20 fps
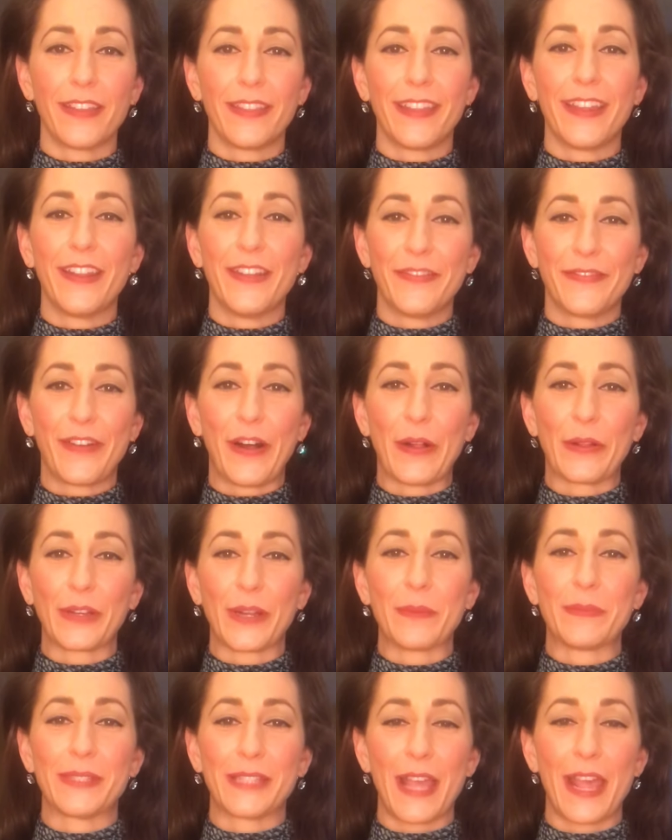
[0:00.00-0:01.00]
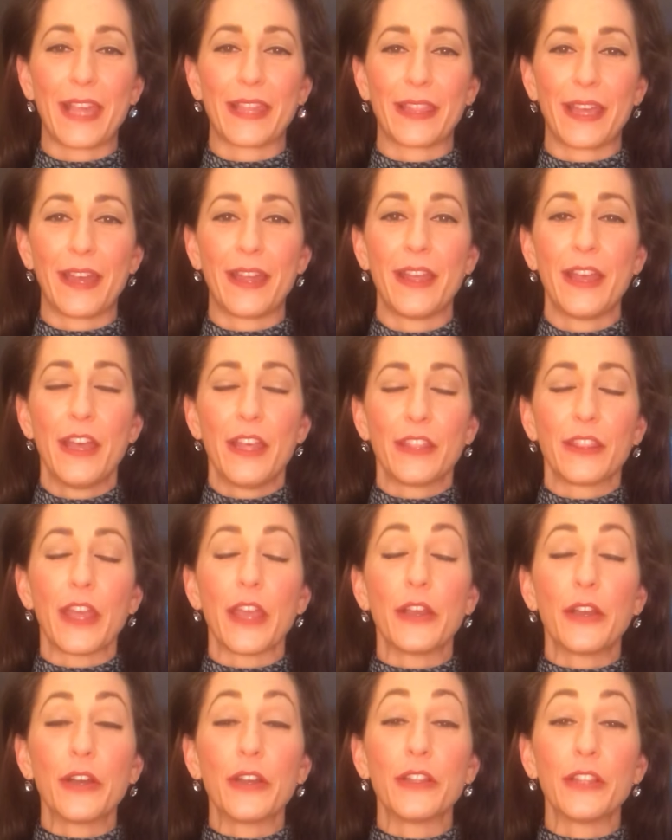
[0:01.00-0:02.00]
And then it followed up saying that
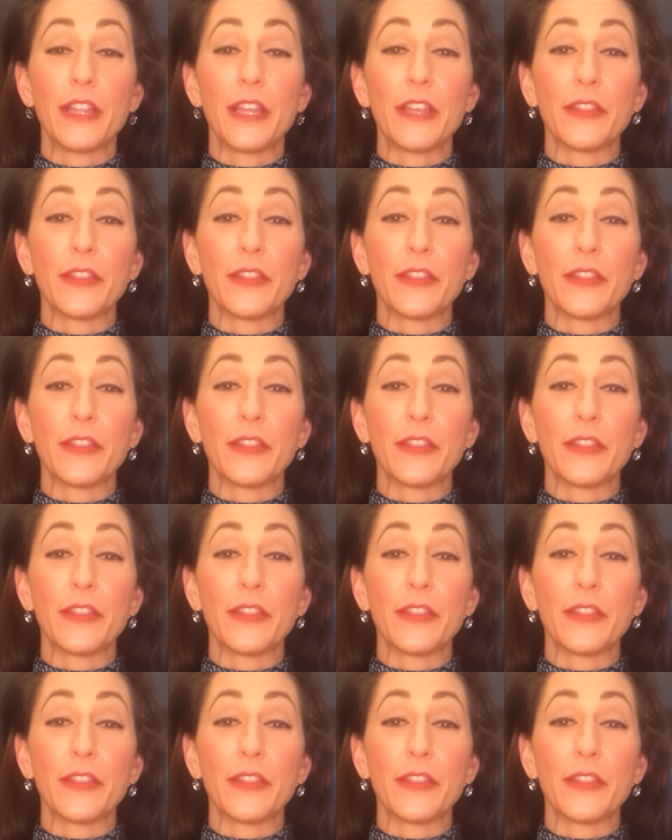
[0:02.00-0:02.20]
they could